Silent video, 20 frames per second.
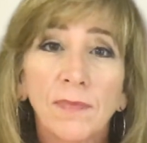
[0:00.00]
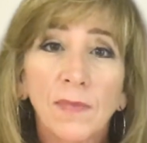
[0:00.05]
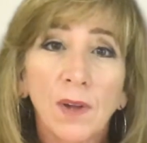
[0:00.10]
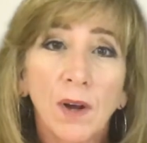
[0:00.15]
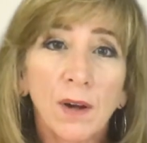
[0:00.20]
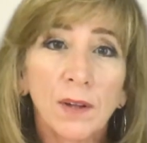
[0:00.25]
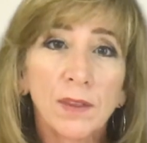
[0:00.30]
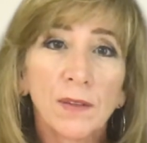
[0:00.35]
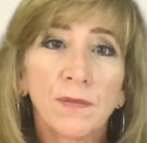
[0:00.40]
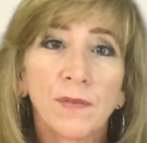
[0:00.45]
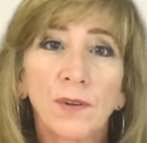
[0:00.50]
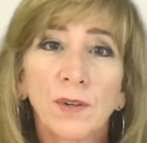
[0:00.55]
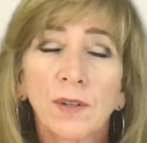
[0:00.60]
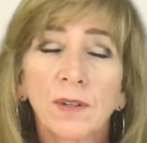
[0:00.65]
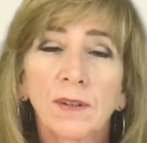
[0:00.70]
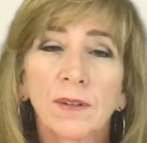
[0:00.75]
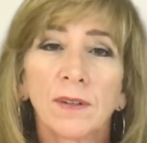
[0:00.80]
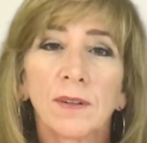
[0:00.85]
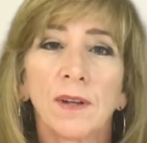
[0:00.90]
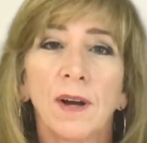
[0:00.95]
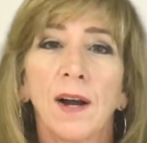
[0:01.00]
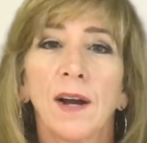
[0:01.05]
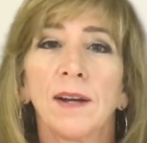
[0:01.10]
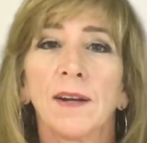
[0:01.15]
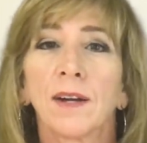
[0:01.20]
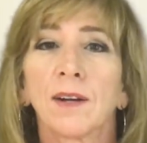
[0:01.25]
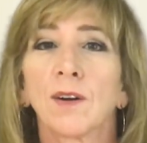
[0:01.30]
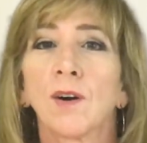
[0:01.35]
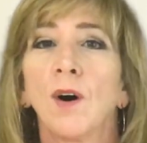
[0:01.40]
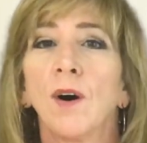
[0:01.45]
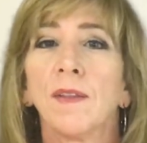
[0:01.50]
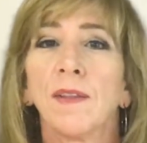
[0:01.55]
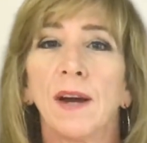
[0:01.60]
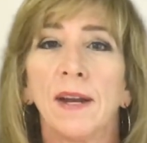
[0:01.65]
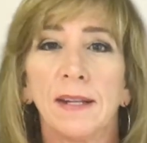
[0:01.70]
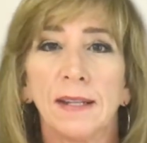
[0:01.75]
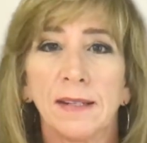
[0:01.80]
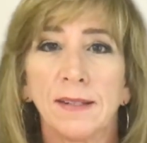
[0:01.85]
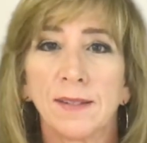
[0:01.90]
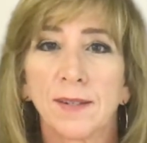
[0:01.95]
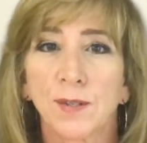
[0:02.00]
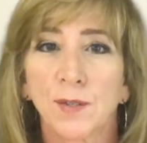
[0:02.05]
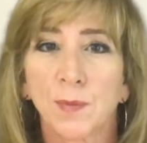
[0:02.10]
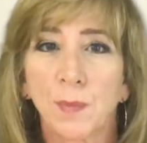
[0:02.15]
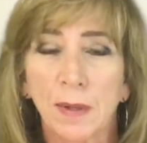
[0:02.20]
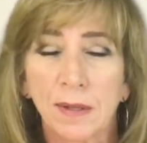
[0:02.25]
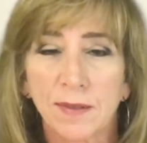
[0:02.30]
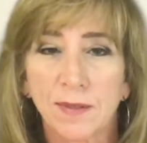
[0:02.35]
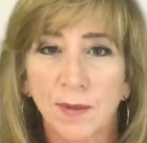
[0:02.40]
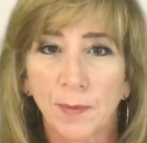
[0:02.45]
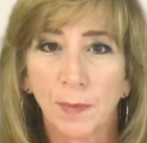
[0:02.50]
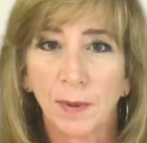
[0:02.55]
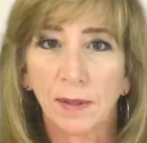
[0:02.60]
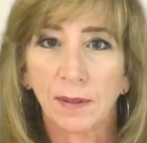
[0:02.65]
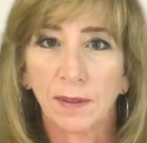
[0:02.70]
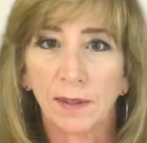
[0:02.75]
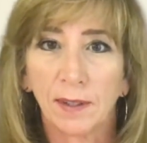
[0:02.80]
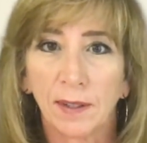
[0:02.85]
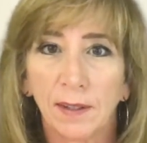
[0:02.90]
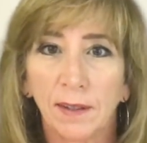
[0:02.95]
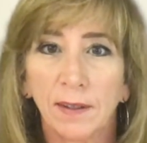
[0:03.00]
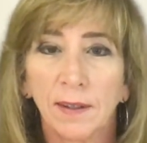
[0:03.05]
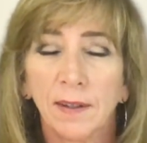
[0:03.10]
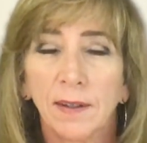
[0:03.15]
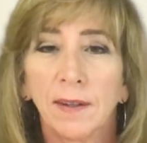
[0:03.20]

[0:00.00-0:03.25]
On the vertical line, I call that indispensability.